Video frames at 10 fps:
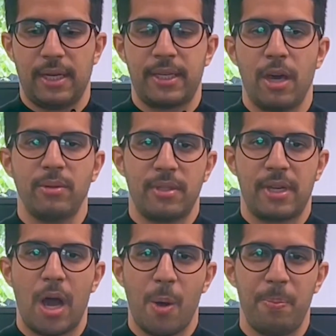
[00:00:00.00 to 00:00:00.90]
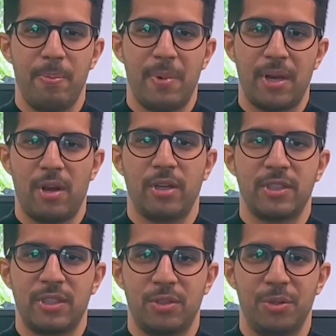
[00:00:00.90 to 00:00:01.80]
Gelt helped me a
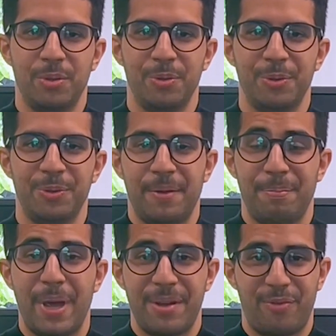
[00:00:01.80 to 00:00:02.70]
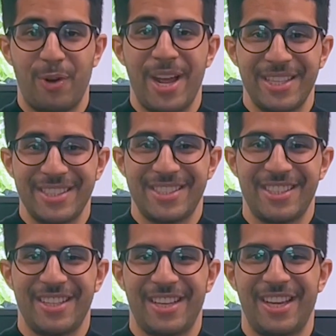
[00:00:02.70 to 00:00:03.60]
lot to make friends,
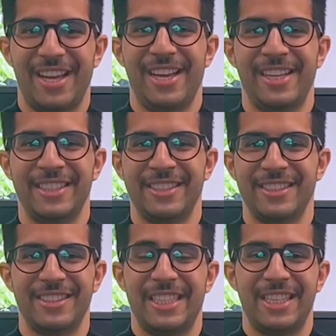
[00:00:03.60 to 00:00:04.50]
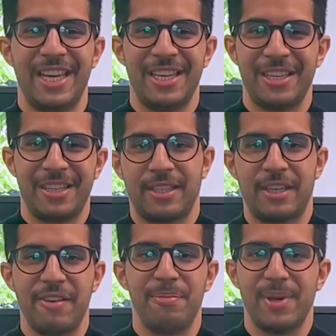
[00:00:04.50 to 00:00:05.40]
and they
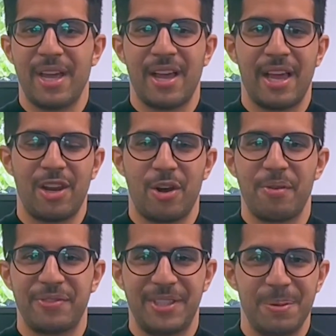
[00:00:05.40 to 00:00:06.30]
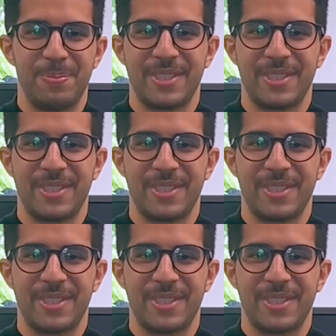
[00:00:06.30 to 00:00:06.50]
gave me a lot of tips.